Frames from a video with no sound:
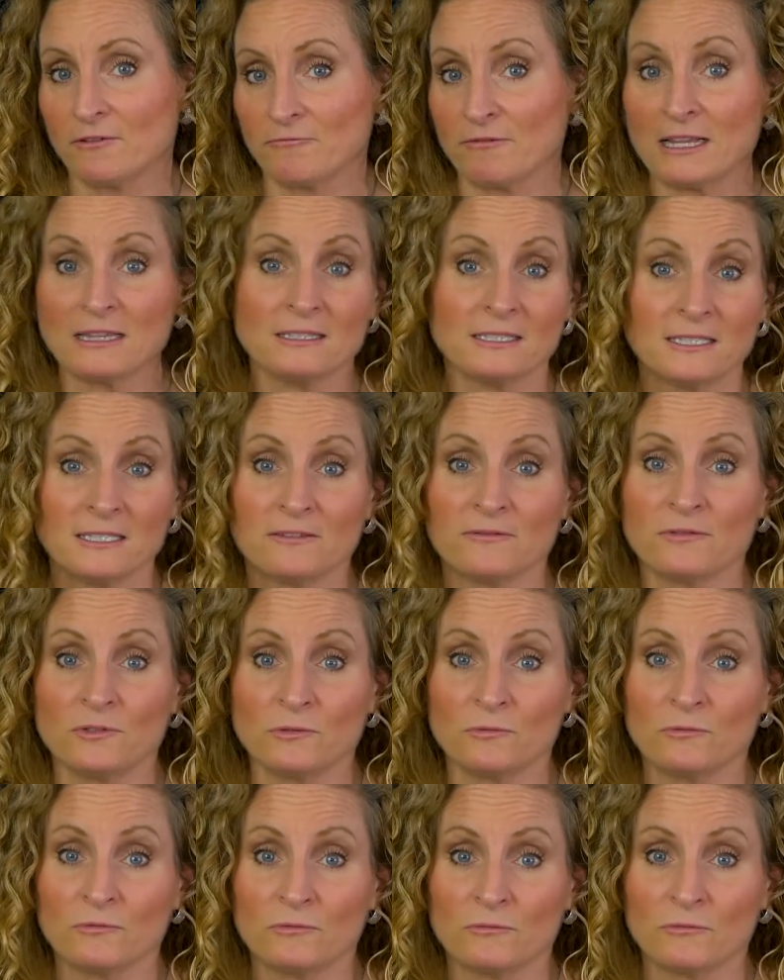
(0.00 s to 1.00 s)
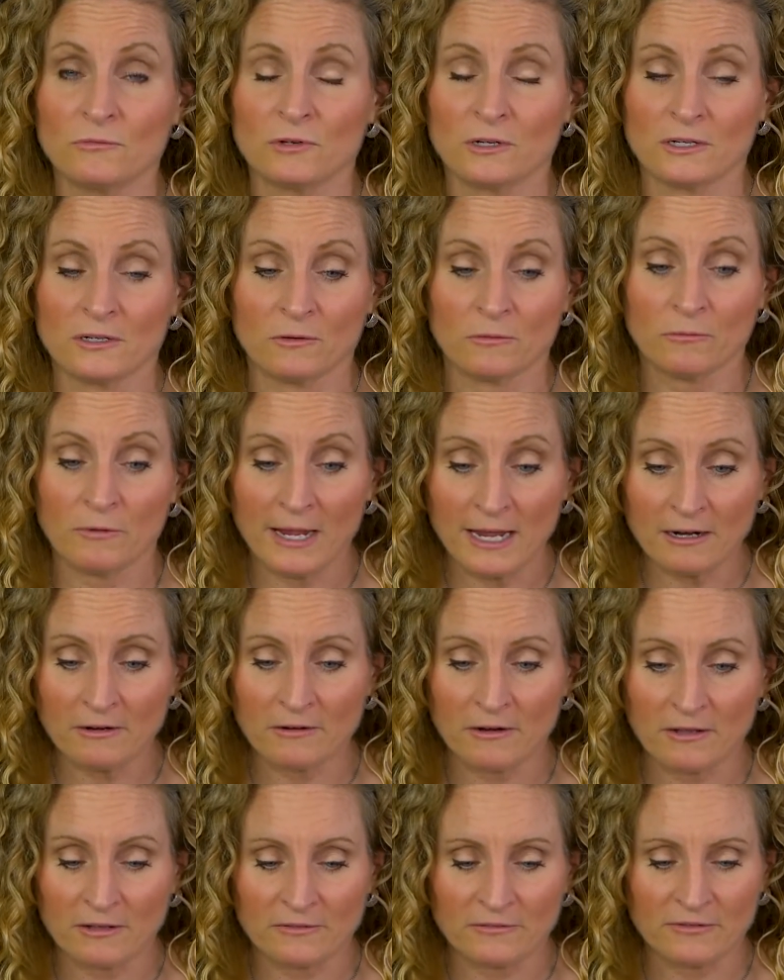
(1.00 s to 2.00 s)
a relative you weren't
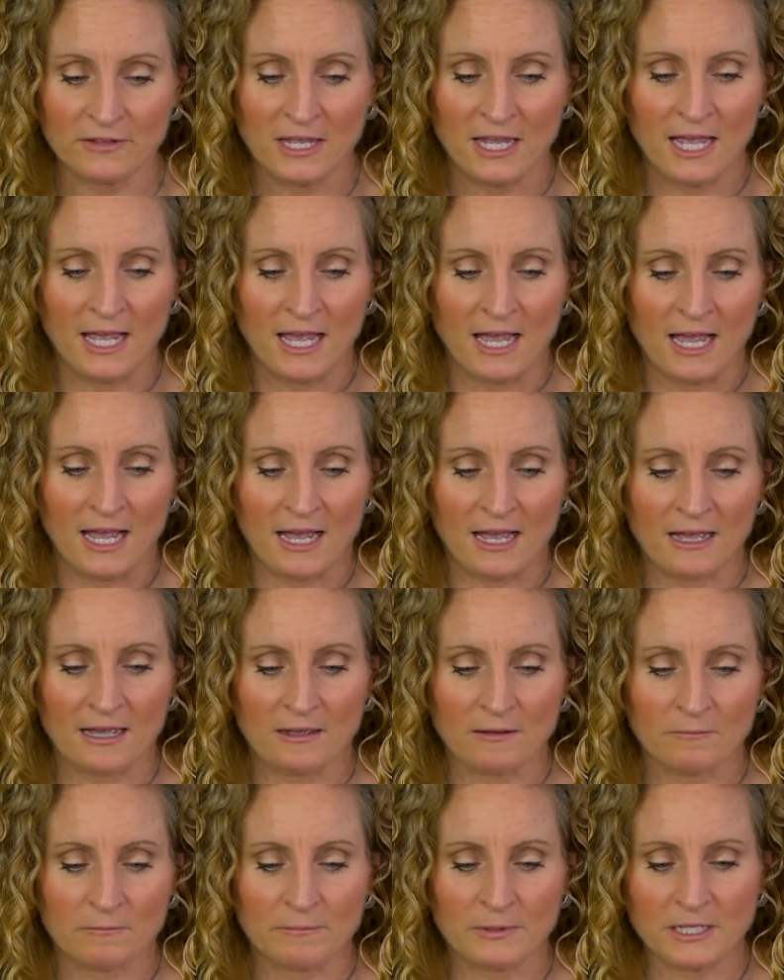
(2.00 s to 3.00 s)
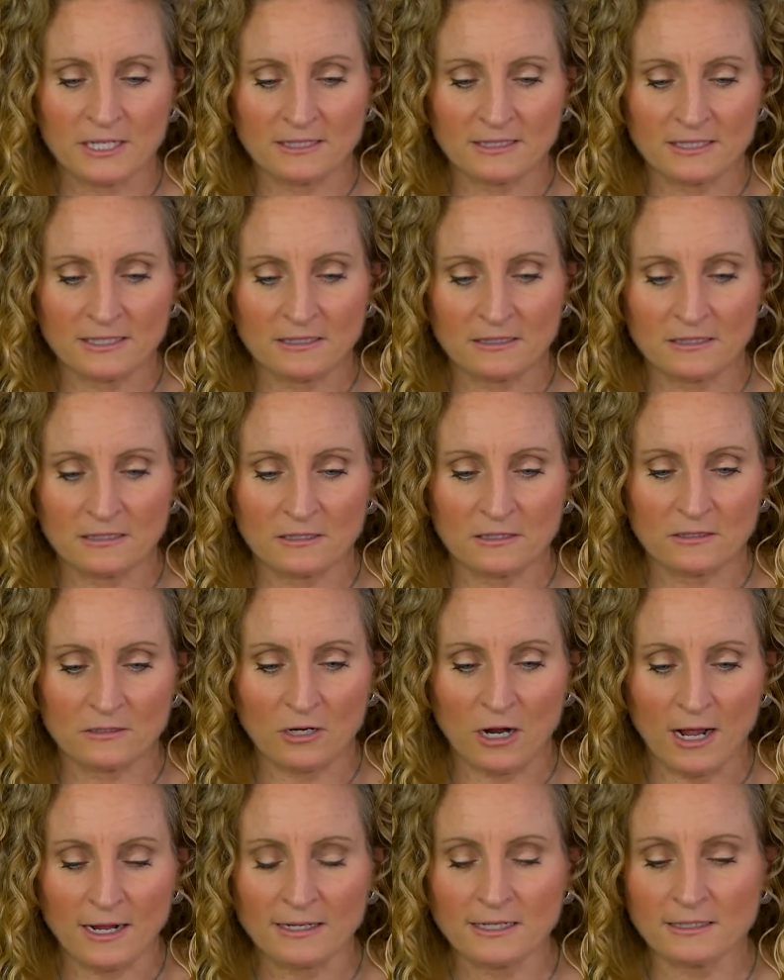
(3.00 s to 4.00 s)
aware of, because it's
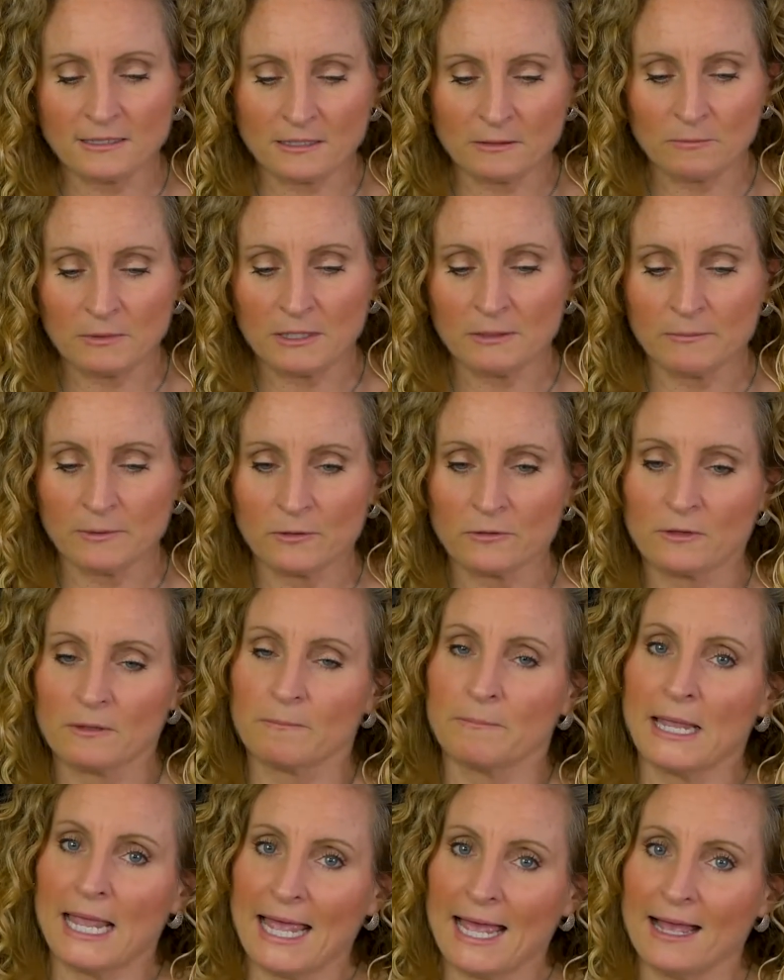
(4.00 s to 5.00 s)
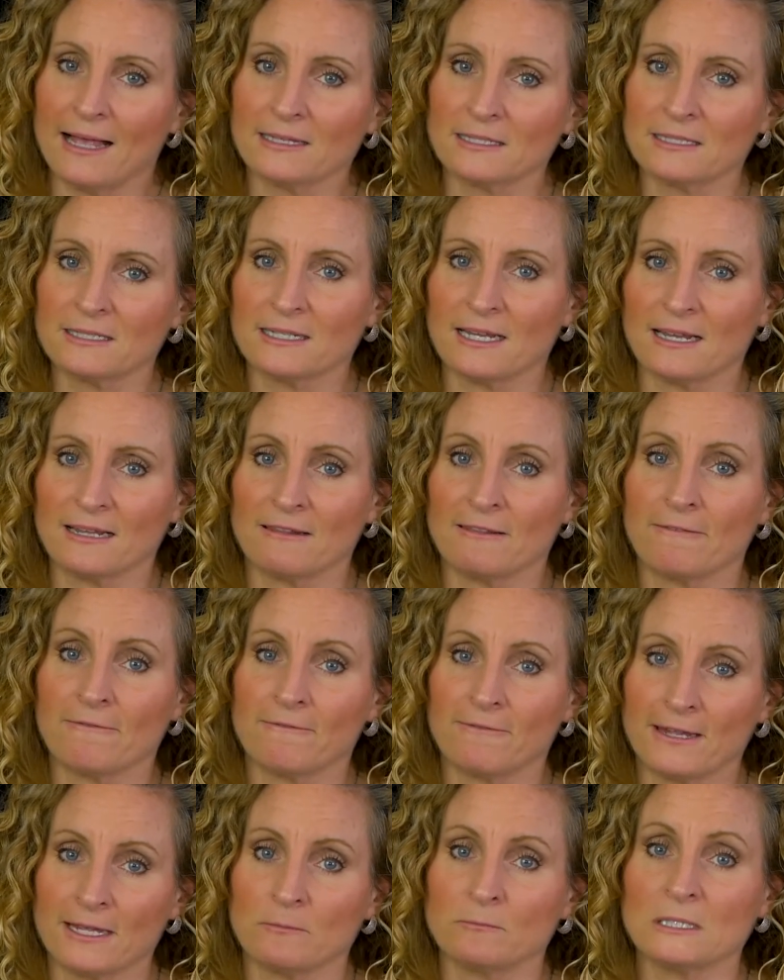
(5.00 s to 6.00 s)
talking to me about the past and the
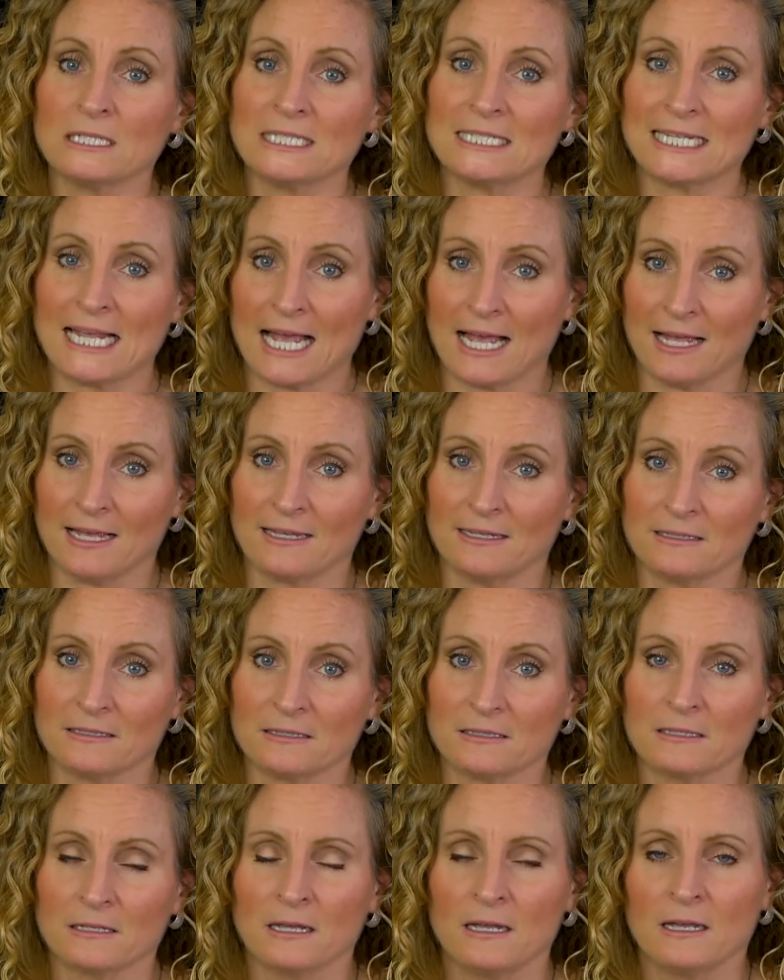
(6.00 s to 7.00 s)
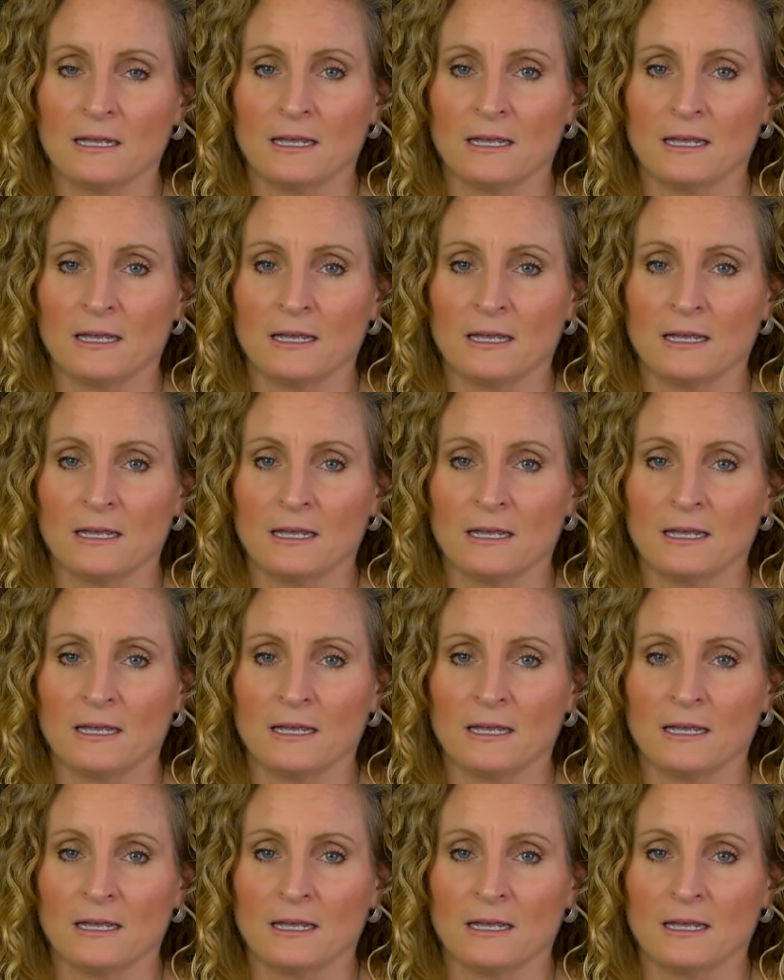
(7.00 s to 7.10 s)
family ties